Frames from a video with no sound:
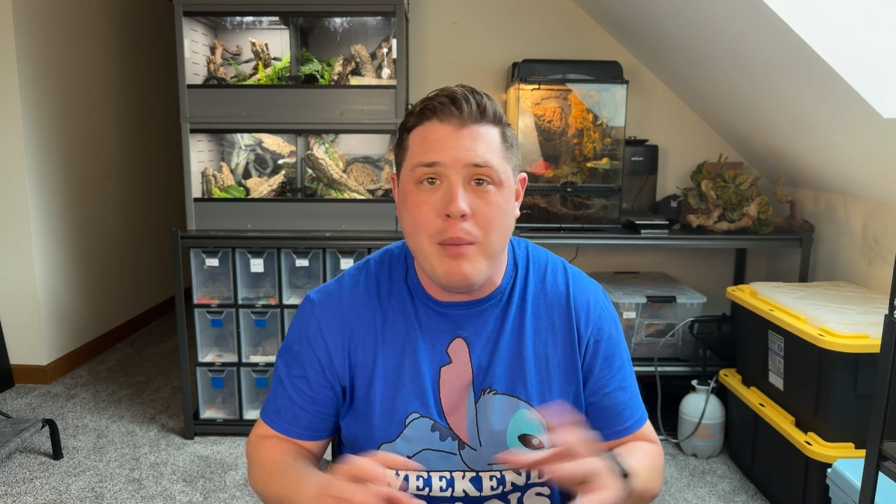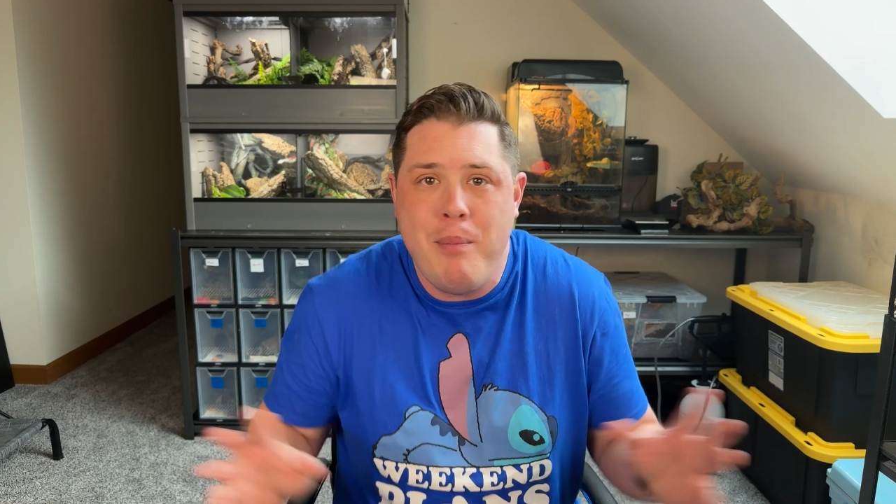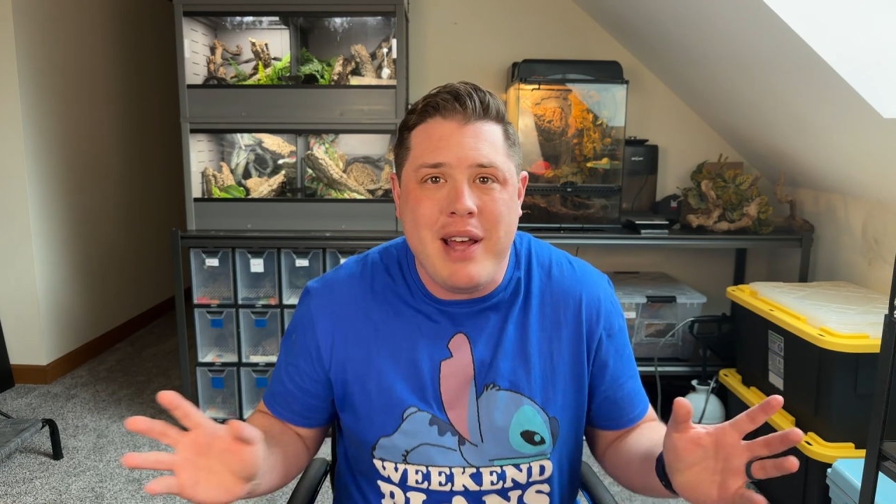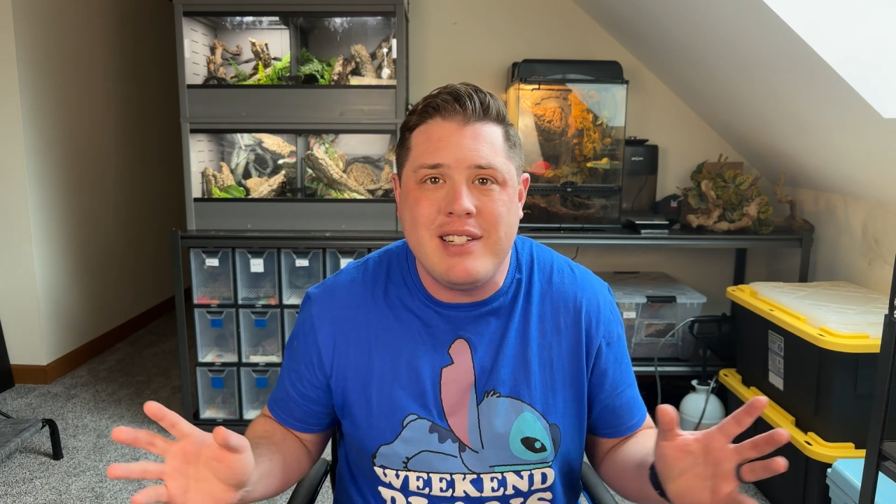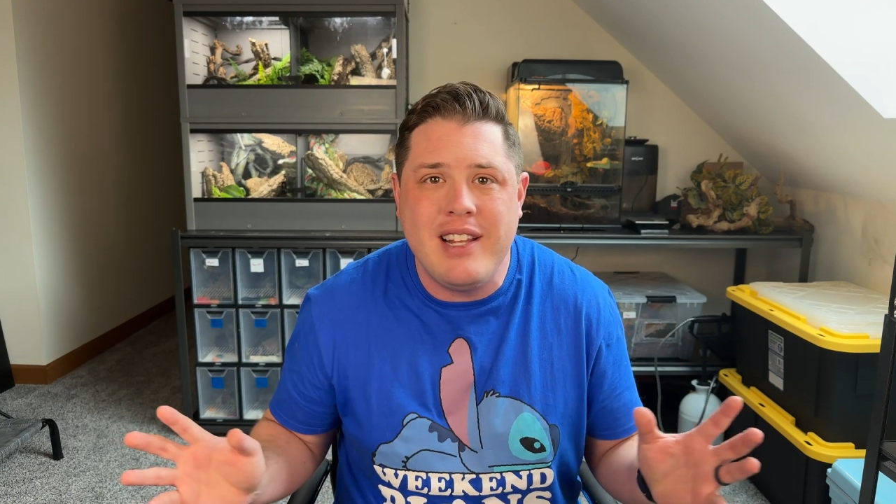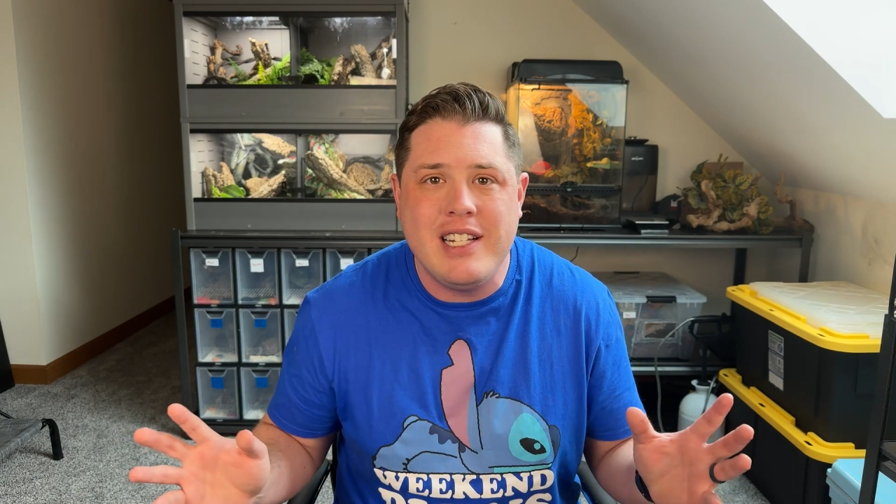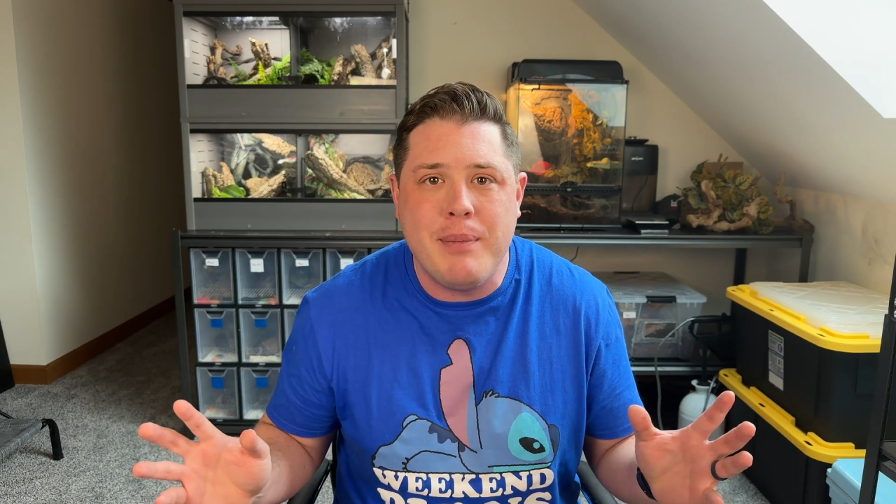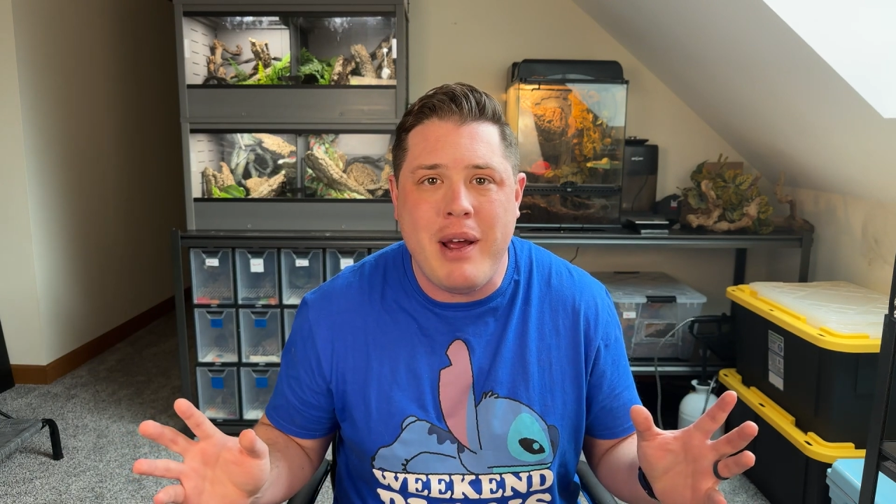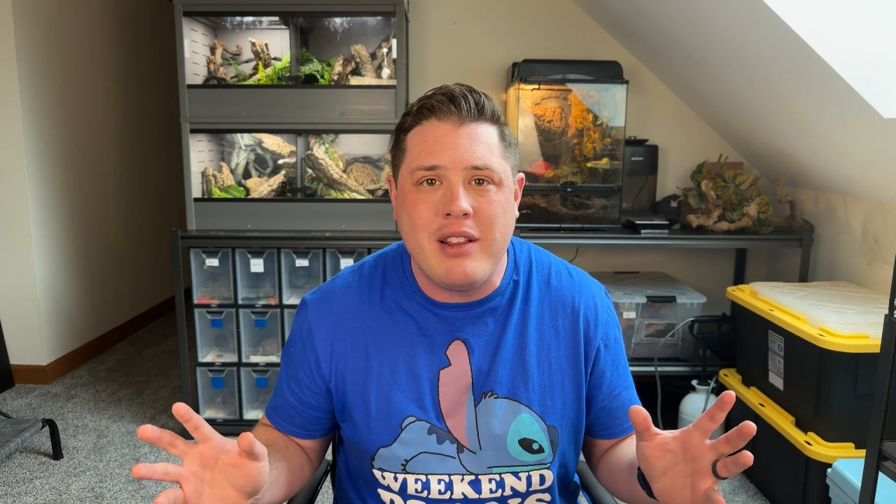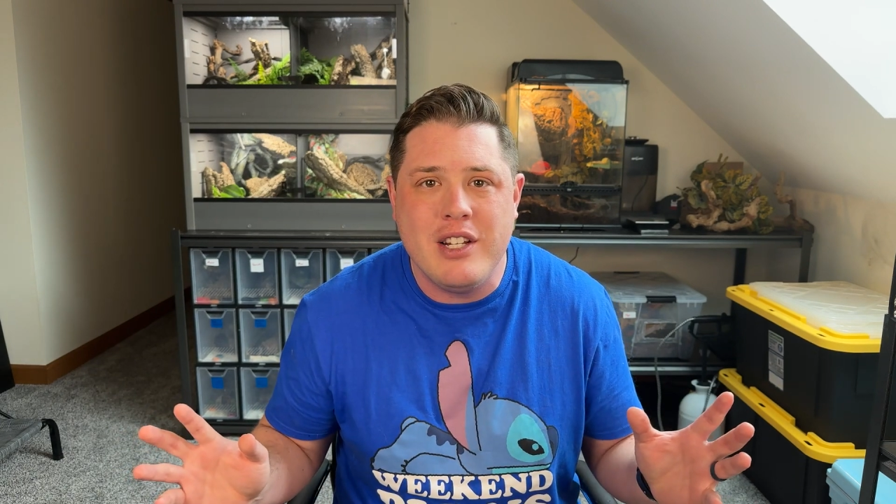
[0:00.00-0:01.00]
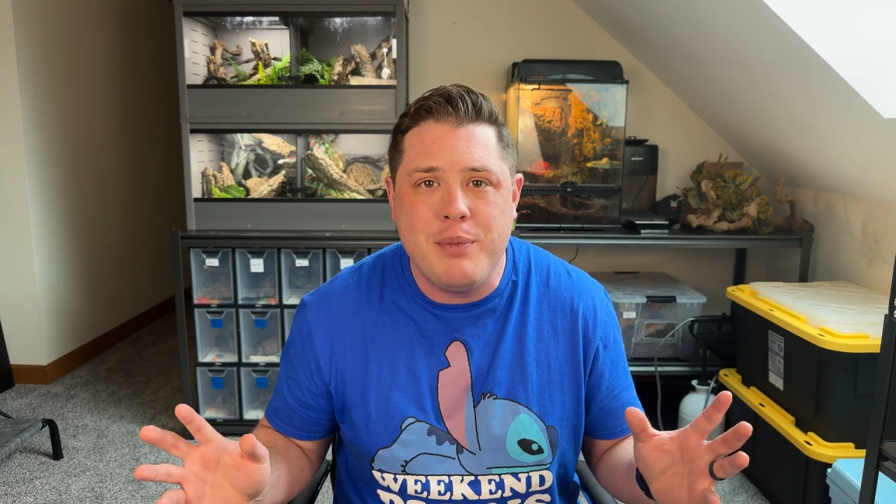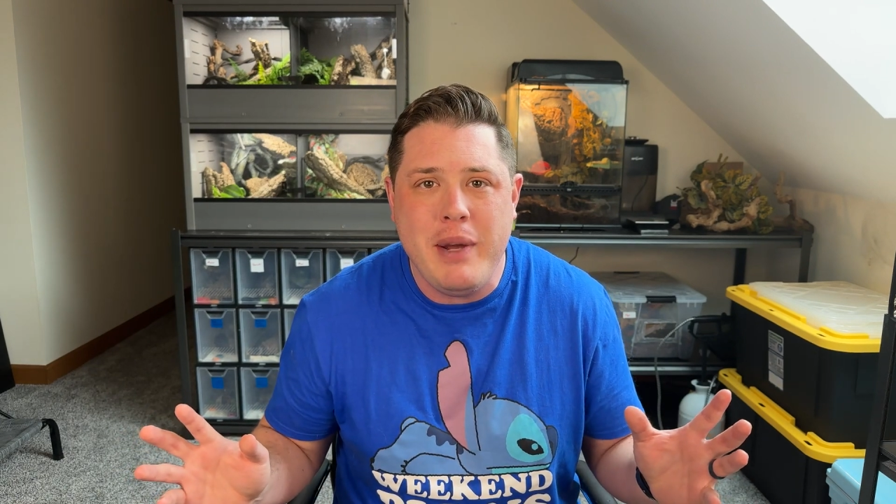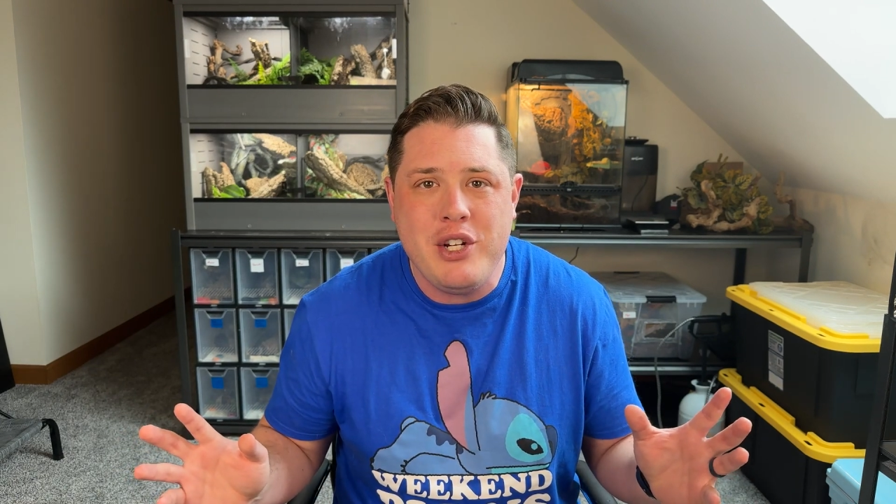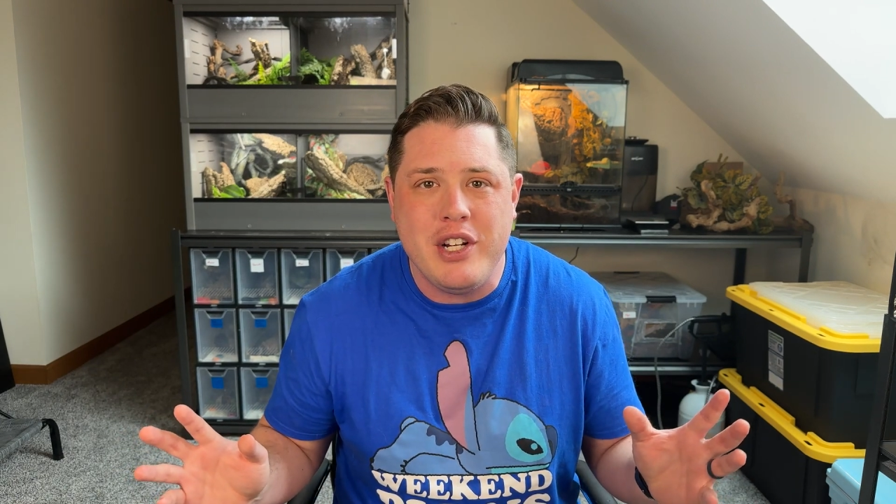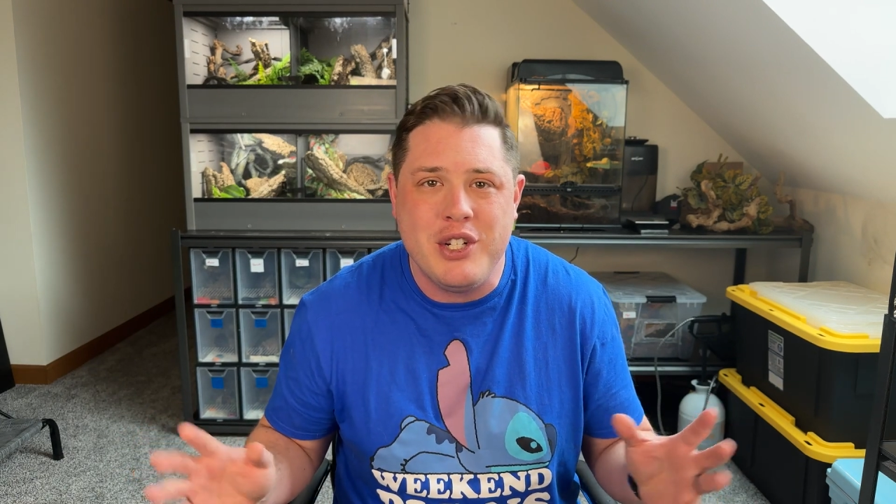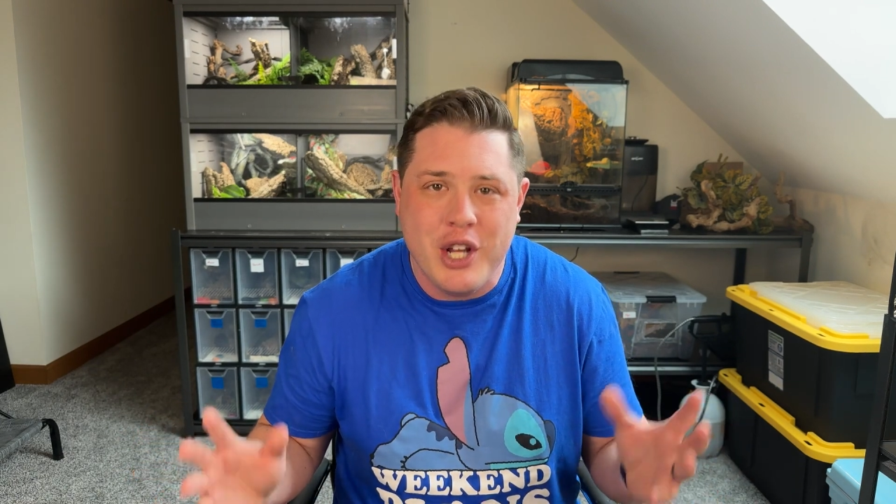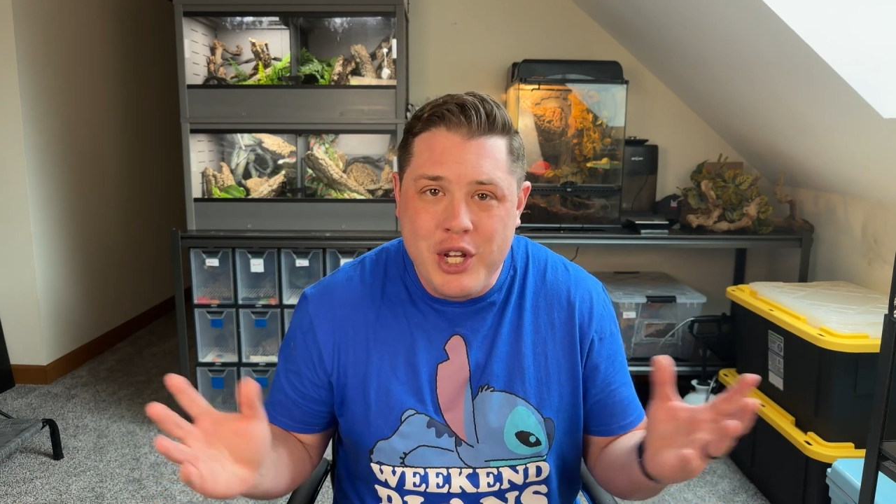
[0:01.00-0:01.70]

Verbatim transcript: best things about this species.